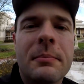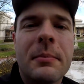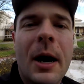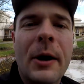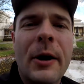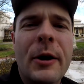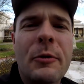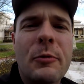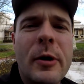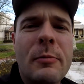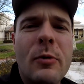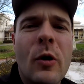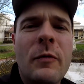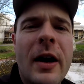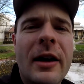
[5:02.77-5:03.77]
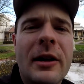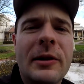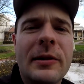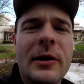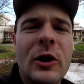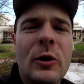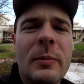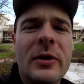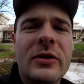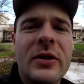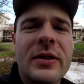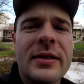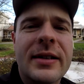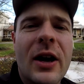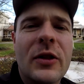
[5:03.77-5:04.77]
All right, we moved out a little bit to
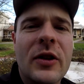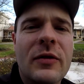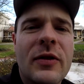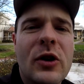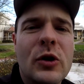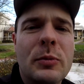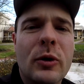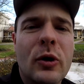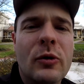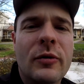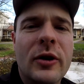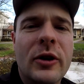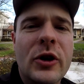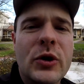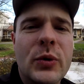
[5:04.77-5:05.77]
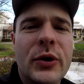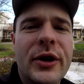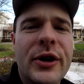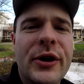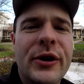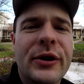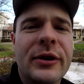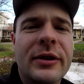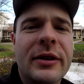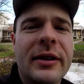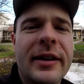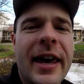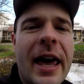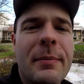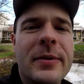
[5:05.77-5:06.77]
the south of Hillsboro Village. We're here at the
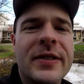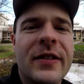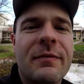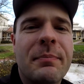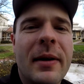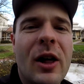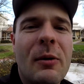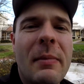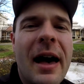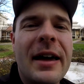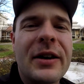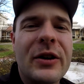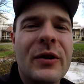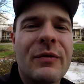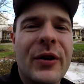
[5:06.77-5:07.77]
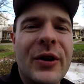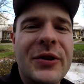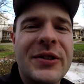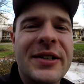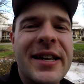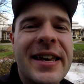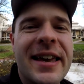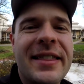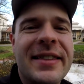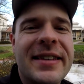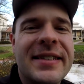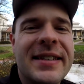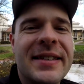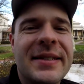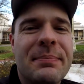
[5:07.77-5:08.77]
campus of Belmont University, and
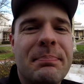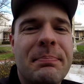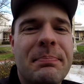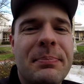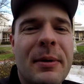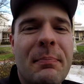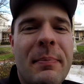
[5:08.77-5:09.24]
this is the